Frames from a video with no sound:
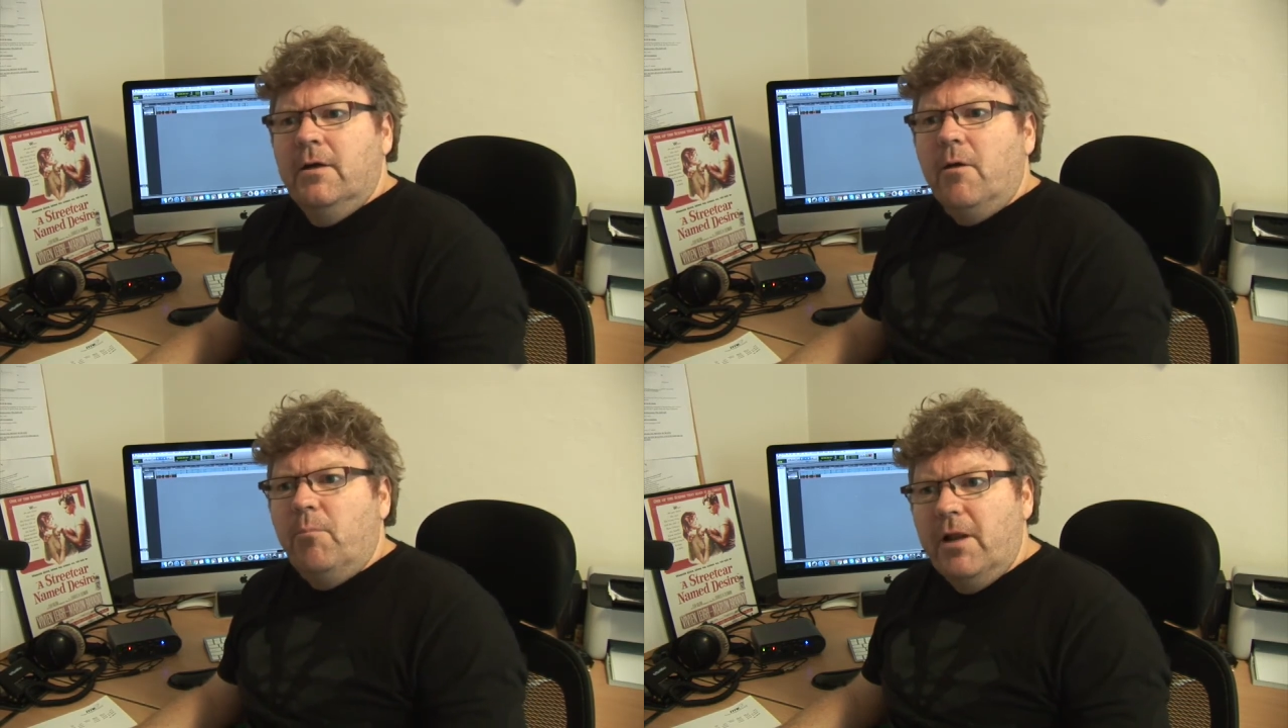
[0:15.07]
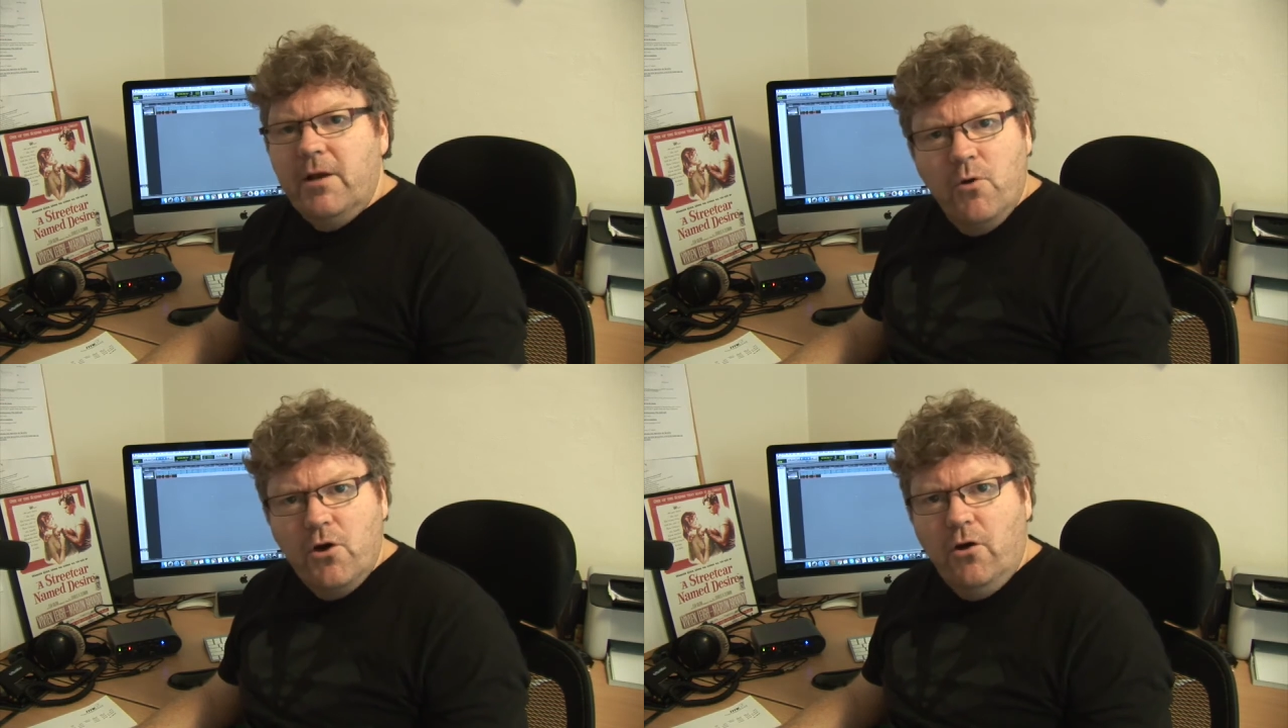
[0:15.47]
got
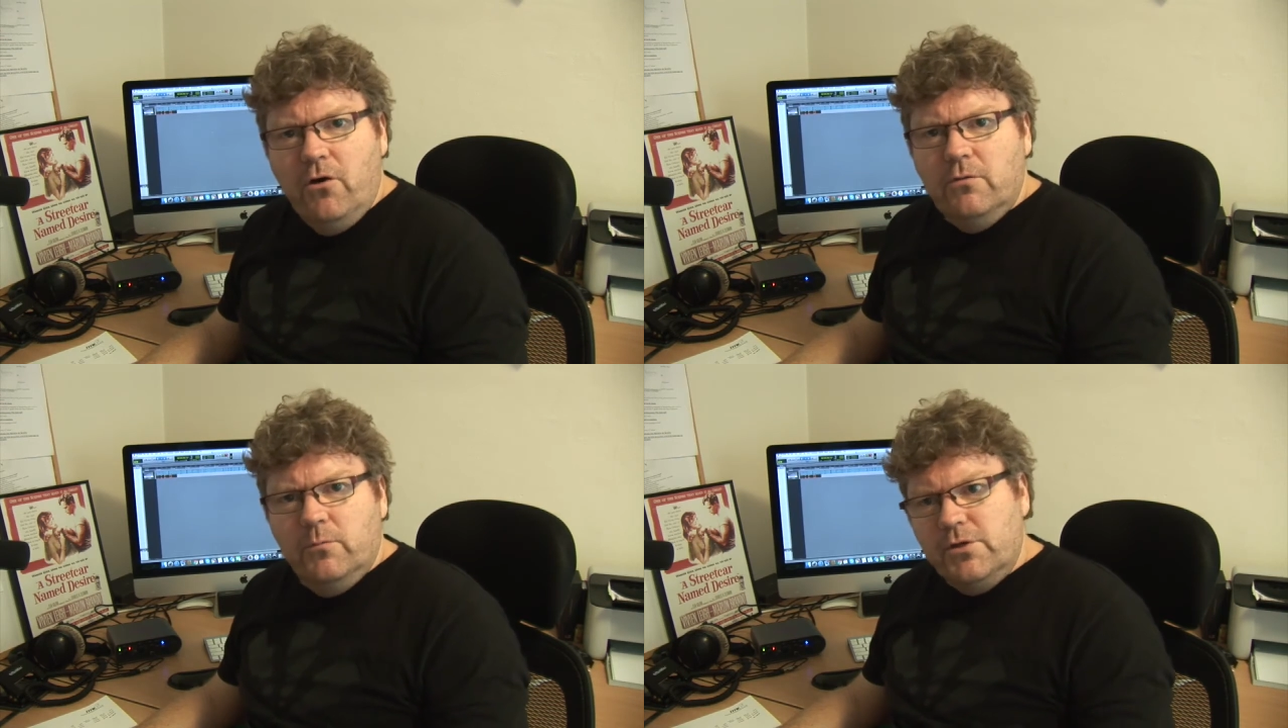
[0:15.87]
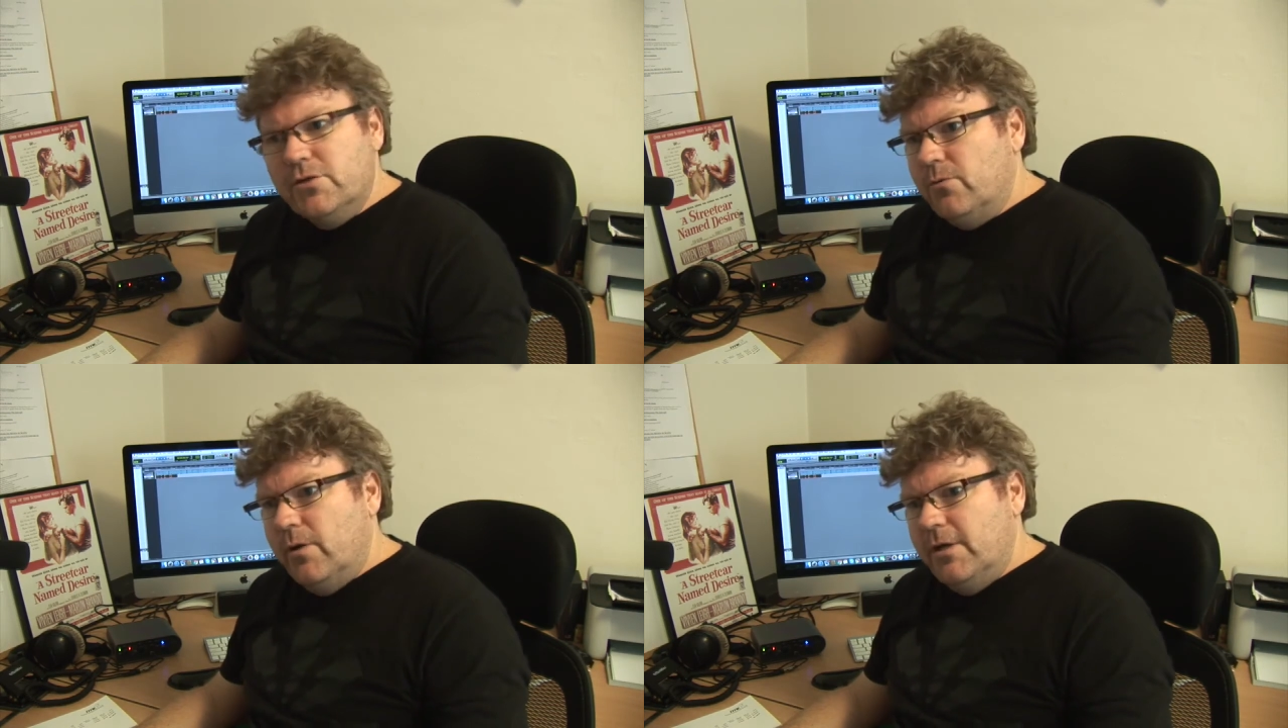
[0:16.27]
plenty of work on, which
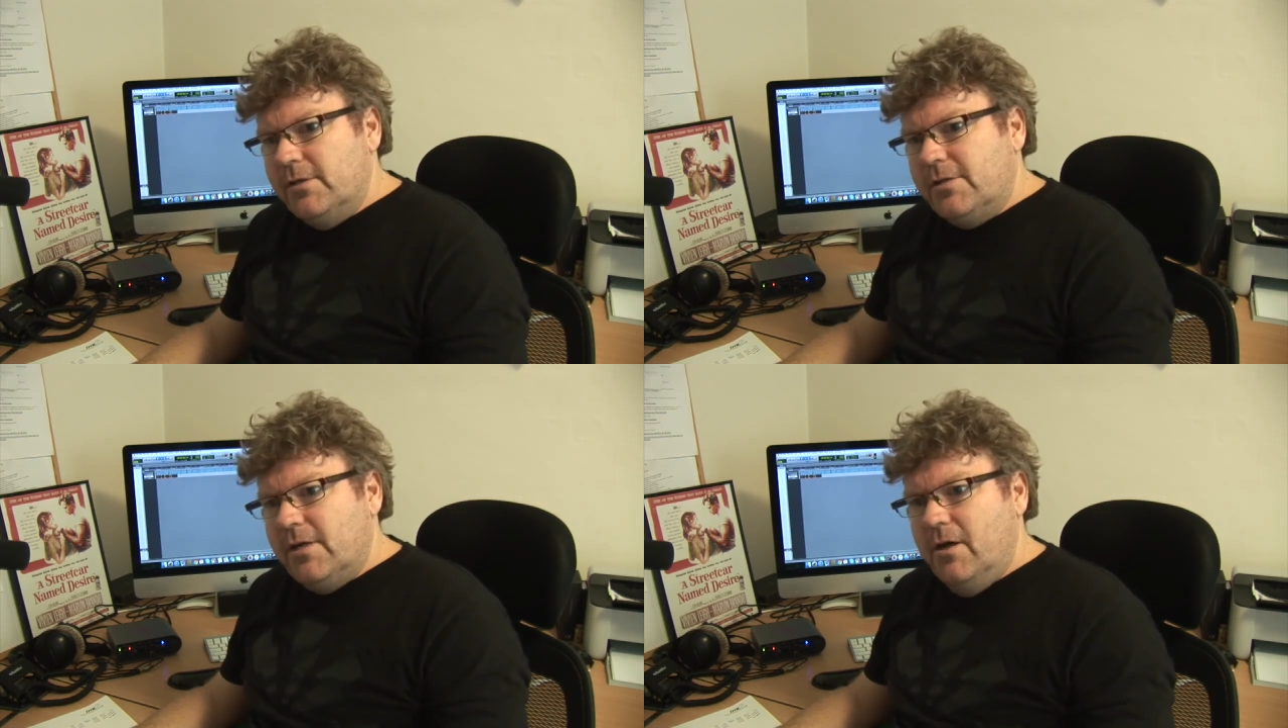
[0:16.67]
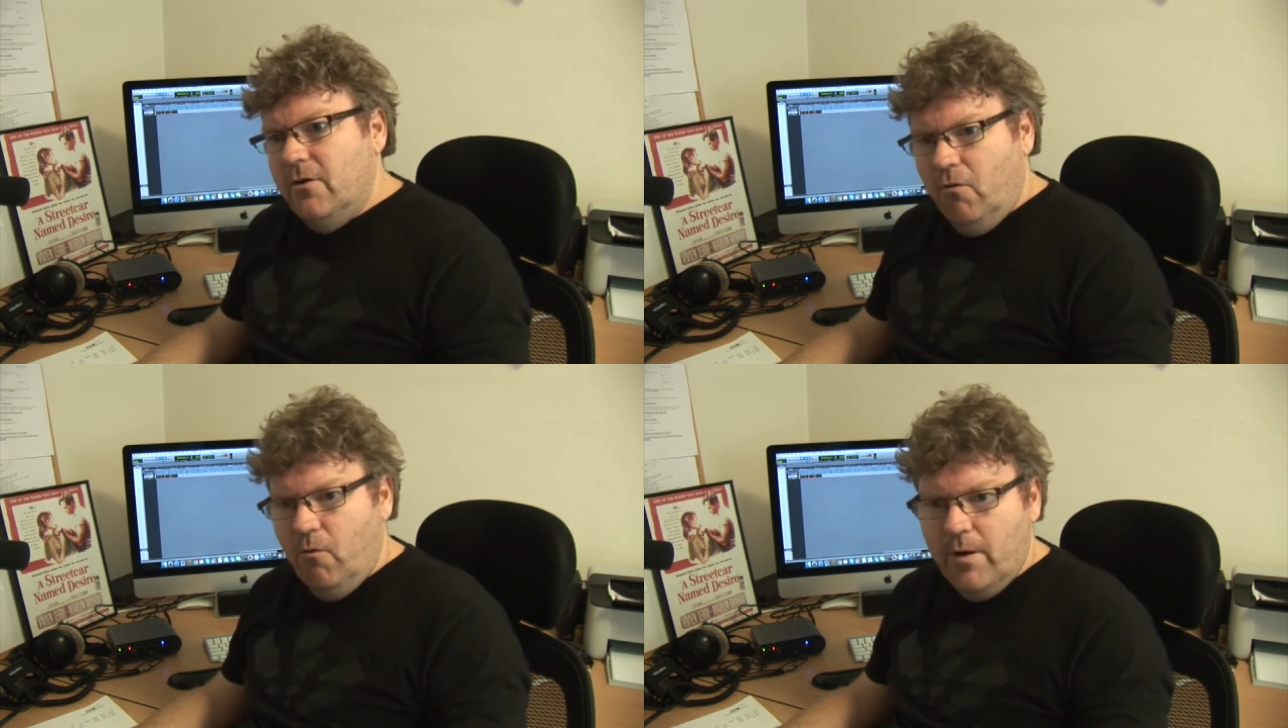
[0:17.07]
is always
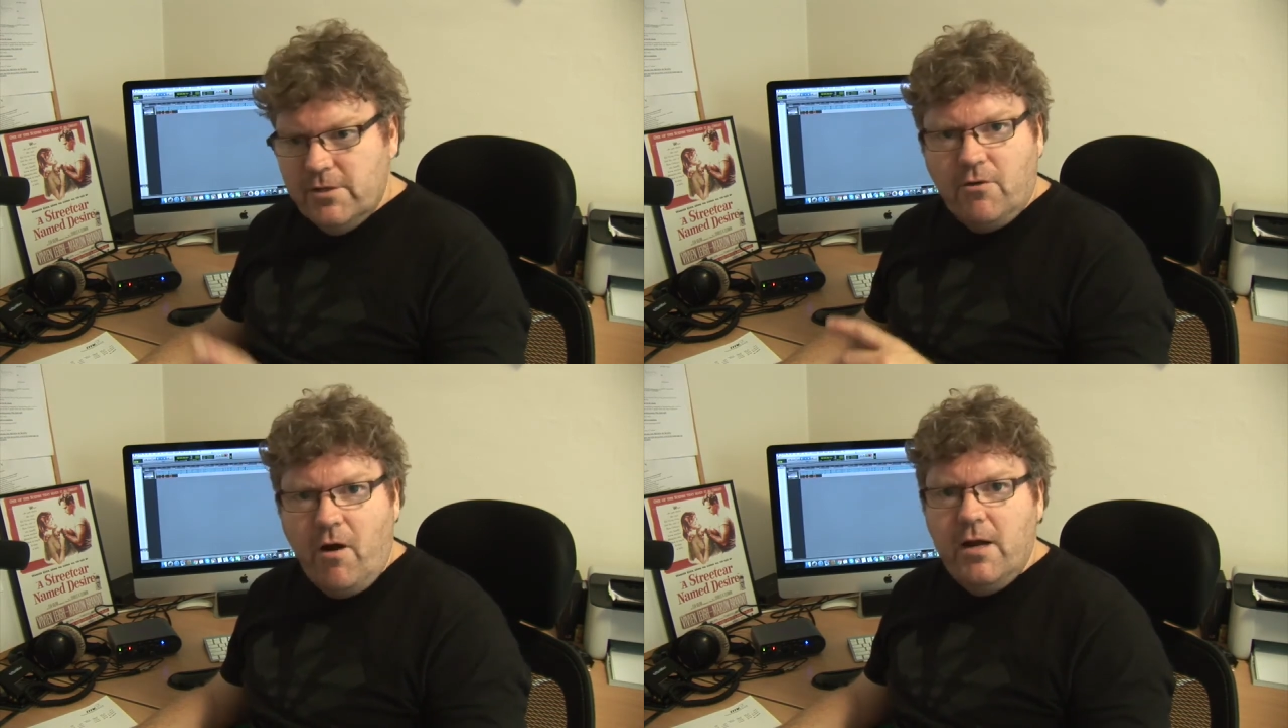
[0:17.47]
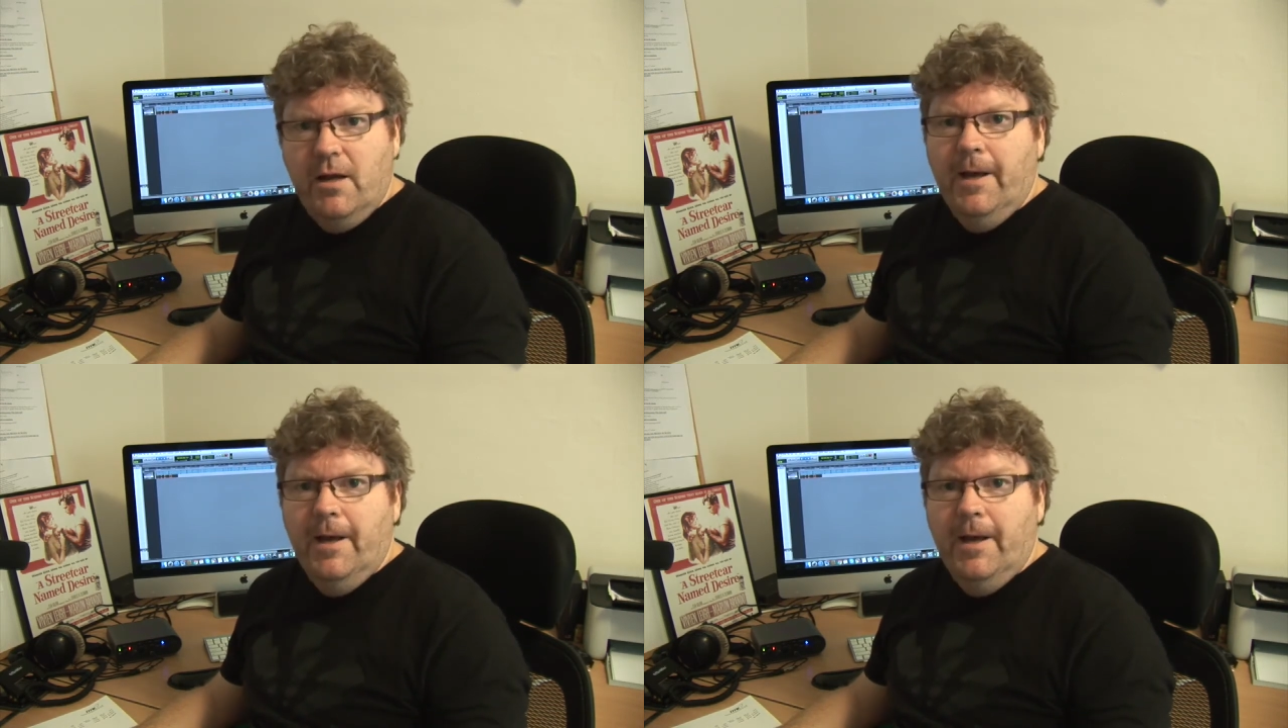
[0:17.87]
great.